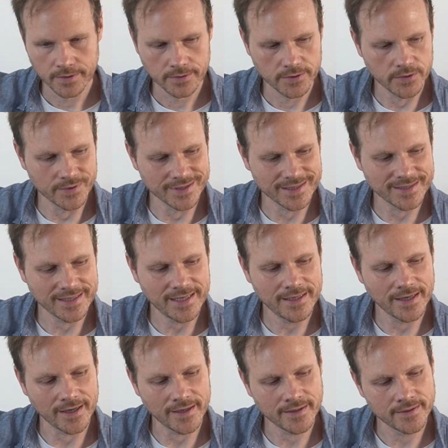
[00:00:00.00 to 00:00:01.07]
to a
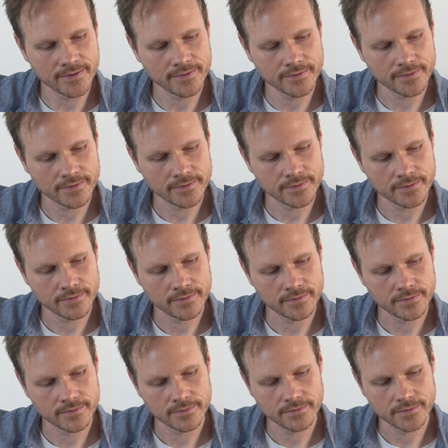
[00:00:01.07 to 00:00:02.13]
C9,
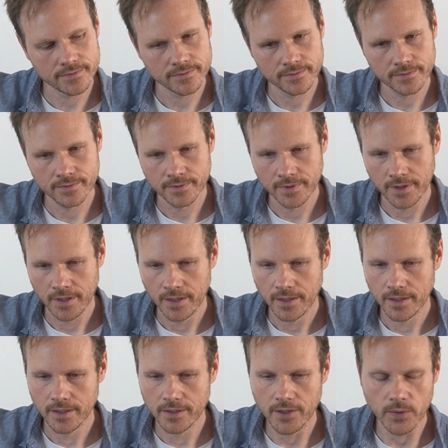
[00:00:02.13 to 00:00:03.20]

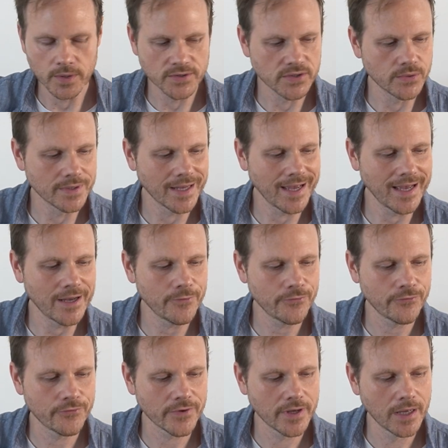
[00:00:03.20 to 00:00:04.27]
going to an
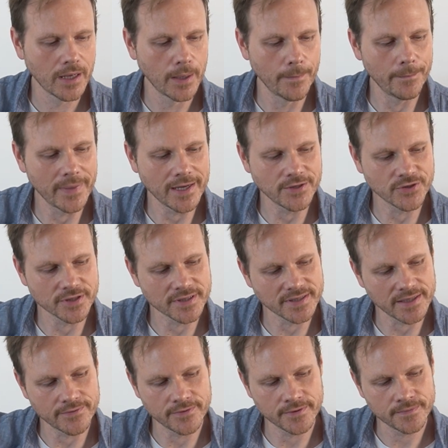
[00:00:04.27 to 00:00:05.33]
F major
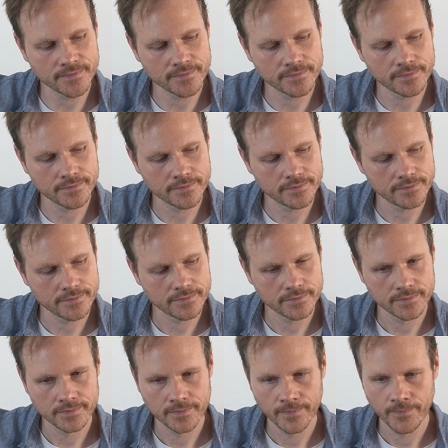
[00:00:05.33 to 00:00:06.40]
7,
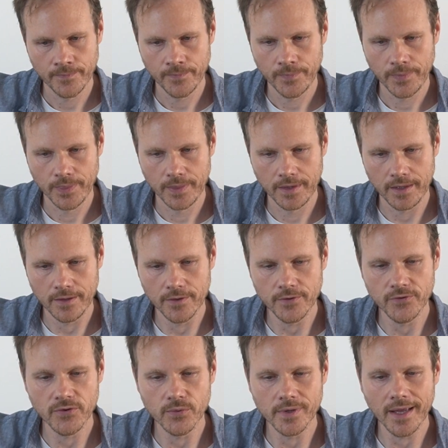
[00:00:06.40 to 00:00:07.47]
and then
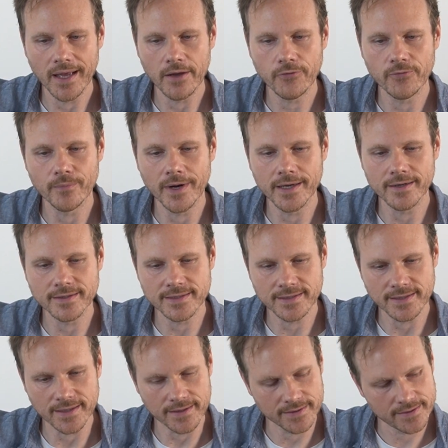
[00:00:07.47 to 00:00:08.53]
to an F minor 6.